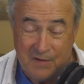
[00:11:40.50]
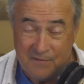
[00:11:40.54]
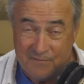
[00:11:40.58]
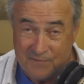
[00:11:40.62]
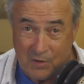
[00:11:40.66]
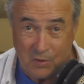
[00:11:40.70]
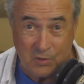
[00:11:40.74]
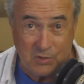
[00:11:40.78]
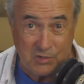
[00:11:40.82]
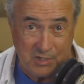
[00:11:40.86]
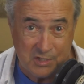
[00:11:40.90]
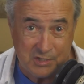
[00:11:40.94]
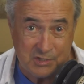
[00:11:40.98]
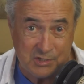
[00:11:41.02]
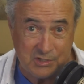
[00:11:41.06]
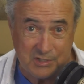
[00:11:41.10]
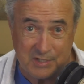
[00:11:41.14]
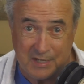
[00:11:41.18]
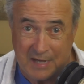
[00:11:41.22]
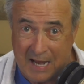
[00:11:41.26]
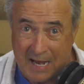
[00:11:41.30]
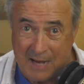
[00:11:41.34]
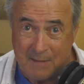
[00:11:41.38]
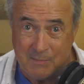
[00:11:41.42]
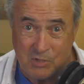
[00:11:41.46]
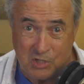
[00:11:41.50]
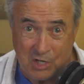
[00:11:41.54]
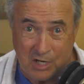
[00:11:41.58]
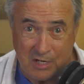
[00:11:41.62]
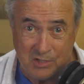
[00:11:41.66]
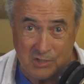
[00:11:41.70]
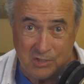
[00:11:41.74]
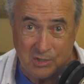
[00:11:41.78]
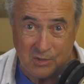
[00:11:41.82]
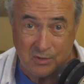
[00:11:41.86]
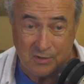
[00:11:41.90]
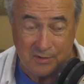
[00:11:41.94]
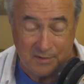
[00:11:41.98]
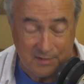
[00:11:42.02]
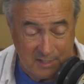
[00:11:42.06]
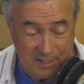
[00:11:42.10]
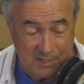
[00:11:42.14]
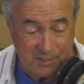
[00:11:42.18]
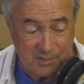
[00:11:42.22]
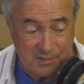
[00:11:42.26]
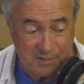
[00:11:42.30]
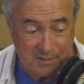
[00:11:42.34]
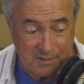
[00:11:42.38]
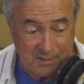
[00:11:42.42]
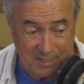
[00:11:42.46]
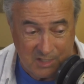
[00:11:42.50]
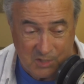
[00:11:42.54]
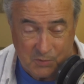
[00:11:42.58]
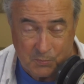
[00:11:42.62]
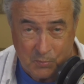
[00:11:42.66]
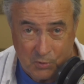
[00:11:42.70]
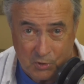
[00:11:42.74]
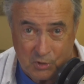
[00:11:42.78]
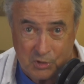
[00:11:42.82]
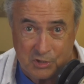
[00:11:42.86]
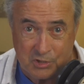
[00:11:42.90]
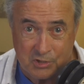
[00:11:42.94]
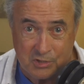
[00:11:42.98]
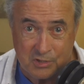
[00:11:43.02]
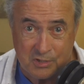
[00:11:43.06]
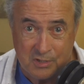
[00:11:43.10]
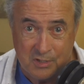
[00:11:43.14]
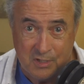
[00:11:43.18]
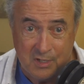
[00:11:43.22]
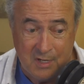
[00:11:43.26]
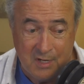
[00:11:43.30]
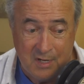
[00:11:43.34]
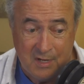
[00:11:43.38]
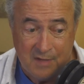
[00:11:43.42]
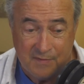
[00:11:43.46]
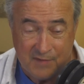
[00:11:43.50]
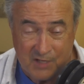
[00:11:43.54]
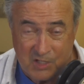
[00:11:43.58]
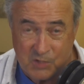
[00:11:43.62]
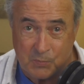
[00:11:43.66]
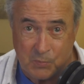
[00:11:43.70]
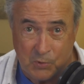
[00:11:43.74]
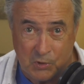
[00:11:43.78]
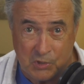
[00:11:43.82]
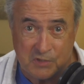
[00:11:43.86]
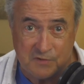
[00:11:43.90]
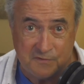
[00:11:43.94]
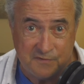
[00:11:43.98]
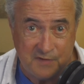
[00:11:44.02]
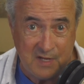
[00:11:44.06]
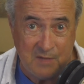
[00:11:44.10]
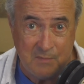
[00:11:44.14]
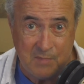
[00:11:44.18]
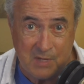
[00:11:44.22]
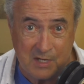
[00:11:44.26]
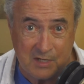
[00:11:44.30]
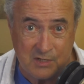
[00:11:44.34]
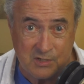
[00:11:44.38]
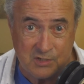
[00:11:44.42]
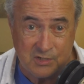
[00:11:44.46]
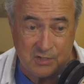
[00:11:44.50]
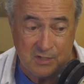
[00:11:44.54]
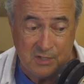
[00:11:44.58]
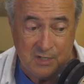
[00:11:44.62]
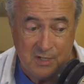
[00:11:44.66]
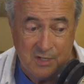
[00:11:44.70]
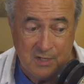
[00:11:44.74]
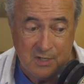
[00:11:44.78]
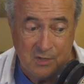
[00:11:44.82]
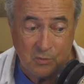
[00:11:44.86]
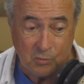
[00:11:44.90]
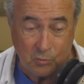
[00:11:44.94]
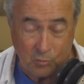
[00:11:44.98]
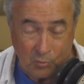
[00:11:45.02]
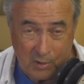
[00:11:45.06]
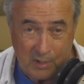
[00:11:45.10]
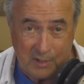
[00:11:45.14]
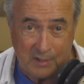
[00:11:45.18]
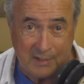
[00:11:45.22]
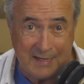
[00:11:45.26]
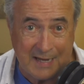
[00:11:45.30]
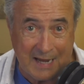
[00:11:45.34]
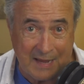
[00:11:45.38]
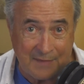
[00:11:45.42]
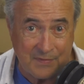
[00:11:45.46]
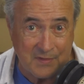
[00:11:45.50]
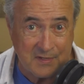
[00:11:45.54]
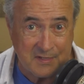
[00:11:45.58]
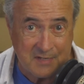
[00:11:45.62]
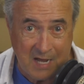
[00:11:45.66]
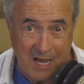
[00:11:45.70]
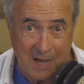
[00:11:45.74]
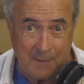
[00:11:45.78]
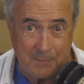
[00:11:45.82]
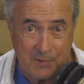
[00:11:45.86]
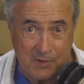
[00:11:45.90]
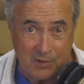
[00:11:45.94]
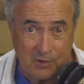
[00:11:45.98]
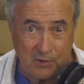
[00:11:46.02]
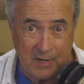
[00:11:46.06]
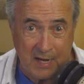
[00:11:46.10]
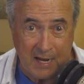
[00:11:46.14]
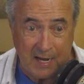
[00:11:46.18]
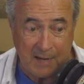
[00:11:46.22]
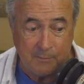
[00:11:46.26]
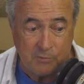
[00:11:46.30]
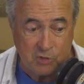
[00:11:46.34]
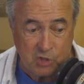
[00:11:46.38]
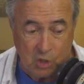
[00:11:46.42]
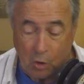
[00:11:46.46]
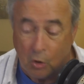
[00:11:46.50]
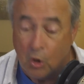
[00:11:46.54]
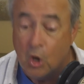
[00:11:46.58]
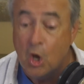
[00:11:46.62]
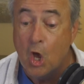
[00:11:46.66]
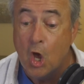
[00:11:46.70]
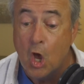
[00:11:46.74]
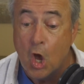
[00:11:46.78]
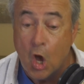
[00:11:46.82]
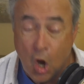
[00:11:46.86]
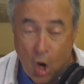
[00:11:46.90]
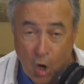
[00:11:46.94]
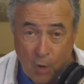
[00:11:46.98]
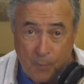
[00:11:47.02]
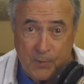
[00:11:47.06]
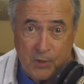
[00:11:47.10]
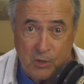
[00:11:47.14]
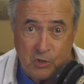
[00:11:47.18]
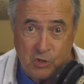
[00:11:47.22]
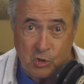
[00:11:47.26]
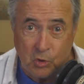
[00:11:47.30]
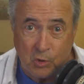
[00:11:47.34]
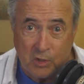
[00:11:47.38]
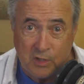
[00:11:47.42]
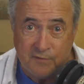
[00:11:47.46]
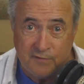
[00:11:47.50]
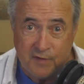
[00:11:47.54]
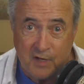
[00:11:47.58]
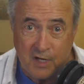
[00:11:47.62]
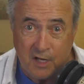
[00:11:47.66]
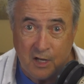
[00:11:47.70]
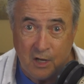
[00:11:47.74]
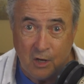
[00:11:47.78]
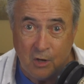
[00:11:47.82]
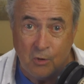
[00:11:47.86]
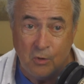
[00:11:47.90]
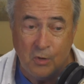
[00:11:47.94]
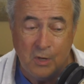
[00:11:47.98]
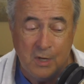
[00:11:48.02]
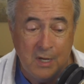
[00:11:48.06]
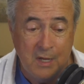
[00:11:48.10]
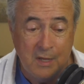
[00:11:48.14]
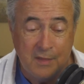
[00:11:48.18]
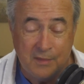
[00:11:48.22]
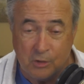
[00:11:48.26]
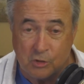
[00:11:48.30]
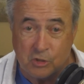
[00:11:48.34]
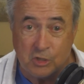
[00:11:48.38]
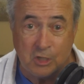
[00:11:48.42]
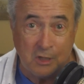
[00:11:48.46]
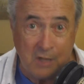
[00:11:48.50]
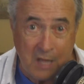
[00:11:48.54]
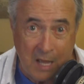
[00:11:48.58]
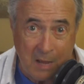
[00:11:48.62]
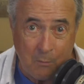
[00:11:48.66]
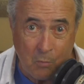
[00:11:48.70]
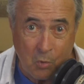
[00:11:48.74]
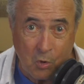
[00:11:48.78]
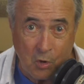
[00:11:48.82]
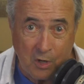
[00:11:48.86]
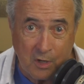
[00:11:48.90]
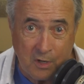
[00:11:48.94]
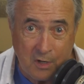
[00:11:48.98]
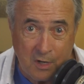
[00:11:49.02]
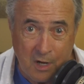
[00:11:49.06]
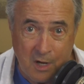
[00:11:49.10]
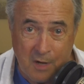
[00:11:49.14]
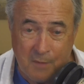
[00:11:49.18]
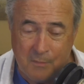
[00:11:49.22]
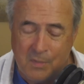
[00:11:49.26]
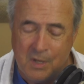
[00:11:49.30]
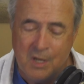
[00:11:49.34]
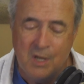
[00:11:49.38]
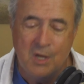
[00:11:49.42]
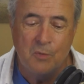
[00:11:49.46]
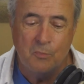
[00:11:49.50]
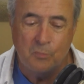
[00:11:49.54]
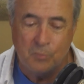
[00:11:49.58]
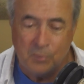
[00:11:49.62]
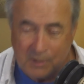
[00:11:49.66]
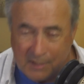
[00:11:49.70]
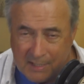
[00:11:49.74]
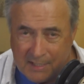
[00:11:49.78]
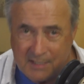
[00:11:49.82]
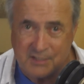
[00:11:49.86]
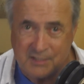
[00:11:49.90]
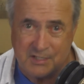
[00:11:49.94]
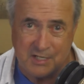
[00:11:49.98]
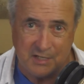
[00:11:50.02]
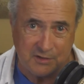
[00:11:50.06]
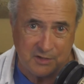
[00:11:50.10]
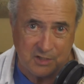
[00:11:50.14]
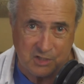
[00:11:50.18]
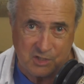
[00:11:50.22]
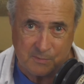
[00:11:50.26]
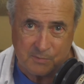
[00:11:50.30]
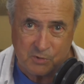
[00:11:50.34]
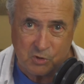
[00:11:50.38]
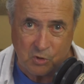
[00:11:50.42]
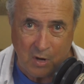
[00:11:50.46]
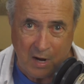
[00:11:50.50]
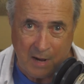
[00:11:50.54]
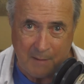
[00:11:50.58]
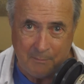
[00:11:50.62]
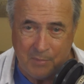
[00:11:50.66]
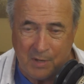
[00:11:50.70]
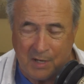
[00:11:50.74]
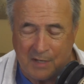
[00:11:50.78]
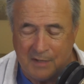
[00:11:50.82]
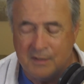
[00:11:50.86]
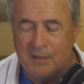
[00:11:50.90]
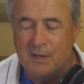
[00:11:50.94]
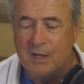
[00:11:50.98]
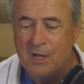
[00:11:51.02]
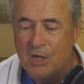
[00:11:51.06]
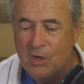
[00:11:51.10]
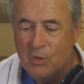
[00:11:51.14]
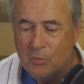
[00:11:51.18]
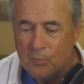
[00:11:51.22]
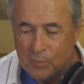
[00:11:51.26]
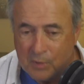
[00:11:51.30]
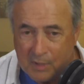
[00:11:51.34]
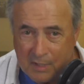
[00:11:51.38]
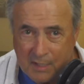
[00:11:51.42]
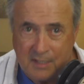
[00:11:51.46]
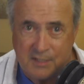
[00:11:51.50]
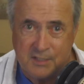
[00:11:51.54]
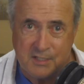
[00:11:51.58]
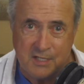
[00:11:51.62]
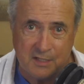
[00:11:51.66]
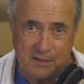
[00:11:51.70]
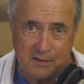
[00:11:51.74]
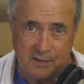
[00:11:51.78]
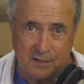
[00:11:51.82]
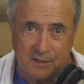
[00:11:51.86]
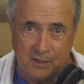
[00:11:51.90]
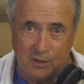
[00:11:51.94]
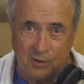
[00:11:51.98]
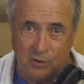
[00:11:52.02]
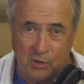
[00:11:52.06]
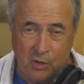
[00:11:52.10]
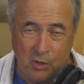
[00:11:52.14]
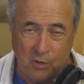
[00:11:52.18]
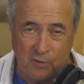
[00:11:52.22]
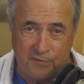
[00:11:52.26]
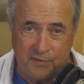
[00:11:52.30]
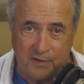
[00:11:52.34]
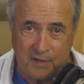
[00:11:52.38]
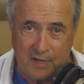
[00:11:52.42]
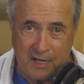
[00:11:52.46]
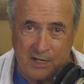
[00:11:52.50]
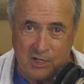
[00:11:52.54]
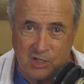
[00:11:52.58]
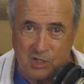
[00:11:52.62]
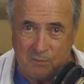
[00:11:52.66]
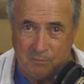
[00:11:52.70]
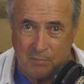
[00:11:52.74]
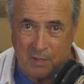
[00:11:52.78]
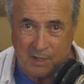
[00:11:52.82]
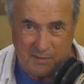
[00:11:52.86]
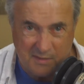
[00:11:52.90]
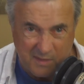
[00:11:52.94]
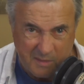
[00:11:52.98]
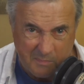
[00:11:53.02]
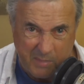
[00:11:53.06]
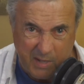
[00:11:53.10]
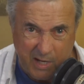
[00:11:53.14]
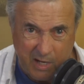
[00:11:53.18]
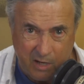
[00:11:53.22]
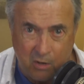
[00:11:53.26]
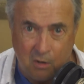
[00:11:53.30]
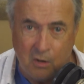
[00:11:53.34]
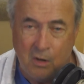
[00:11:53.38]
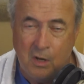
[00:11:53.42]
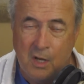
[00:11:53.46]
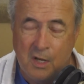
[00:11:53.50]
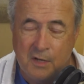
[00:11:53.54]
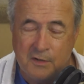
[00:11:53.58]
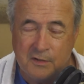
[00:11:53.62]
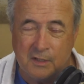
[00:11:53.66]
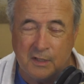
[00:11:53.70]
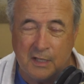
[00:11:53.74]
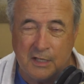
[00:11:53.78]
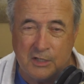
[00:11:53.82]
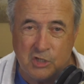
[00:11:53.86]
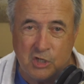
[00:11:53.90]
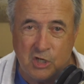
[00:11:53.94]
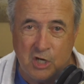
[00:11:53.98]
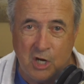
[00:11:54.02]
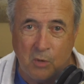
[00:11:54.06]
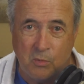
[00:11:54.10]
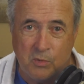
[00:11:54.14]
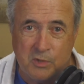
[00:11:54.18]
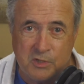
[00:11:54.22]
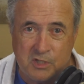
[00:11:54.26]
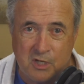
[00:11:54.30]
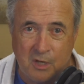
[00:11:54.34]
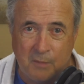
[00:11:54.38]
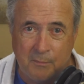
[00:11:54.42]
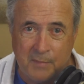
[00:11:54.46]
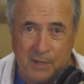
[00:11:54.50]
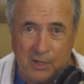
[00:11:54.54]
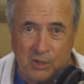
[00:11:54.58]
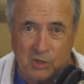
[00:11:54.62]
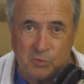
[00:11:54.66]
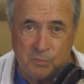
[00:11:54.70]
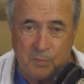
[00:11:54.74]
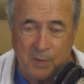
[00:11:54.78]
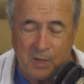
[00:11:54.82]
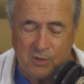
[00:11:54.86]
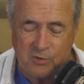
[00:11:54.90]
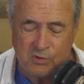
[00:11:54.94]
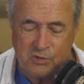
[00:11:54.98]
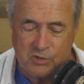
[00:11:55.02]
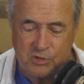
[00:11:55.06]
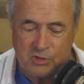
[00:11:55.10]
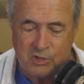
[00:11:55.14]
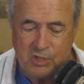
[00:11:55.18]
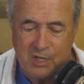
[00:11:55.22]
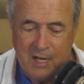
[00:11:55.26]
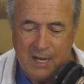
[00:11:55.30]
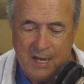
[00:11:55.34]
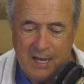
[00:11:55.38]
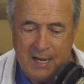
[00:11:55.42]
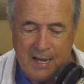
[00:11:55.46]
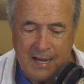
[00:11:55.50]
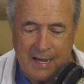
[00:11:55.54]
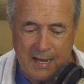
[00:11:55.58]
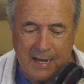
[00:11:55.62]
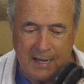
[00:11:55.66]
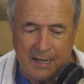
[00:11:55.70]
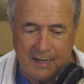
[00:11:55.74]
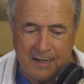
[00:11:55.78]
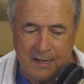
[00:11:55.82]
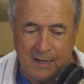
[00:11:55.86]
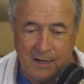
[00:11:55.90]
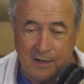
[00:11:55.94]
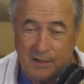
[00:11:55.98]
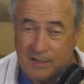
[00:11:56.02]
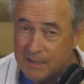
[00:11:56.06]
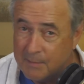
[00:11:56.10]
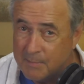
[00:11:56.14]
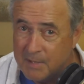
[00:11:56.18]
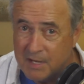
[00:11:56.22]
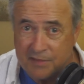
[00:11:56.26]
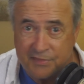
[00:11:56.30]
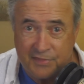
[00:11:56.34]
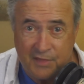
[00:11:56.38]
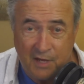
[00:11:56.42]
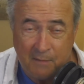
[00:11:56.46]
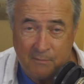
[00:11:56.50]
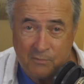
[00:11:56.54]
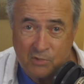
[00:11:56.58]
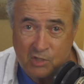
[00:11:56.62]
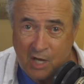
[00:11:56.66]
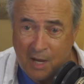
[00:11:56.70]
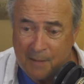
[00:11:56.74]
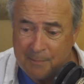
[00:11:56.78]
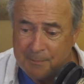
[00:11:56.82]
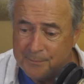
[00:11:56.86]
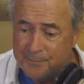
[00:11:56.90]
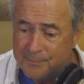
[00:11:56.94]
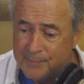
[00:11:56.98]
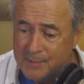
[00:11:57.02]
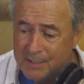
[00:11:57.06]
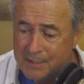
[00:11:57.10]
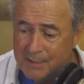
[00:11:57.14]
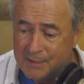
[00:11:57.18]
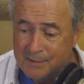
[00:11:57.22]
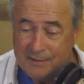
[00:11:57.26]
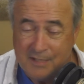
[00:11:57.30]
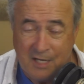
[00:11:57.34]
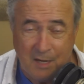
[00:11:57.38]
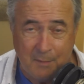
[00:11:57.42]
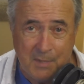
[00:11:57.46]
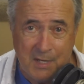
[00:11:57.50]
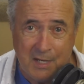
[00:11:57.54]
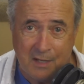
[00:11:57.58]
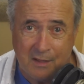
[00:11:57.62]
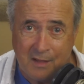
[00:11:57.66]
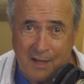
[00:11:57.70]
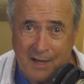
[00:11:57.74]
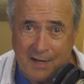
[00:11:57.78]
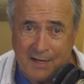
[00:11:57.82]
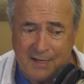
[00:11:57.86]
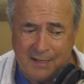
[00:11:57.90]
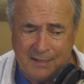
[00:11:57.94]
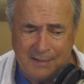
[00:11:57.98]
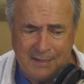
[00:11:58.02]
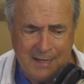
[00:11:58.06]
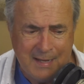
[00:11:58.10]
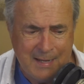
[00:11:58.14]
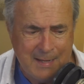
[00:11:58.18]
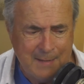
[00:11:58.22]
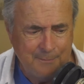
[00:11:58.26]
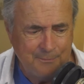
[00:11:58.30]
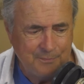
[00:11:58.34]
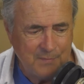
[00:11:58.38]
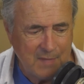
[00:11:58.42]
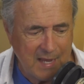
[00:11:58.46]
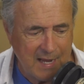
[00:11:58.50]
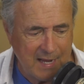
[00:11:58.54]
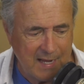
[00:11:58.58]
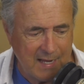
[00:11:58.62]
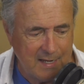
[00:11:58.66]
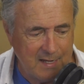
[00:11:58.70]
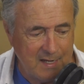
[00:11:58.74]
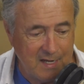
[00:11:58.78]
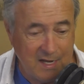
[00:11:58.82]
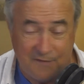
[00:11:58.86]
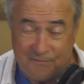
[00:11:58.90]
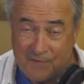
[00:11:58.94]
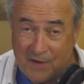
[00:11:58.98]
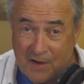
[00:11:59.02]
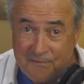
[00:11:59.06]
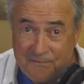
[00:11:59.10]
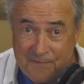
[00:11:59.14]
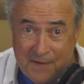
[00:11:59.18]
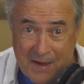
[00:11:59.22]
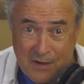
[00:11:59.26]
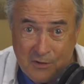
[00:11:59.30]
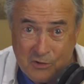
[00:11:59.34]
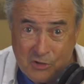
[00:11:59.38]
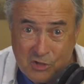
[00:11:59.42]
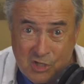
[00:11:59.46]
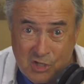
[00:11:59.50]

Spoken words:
Folks, this is a game changer. This puts vMix really at the top of their game. So hope you enjoyed the video. There's a lot more to come. Please hit the subscribe button. Please hit the little notification button, the bell, to let you know when something else posts. And give me a thumbs up. Tell me you like it. And if I found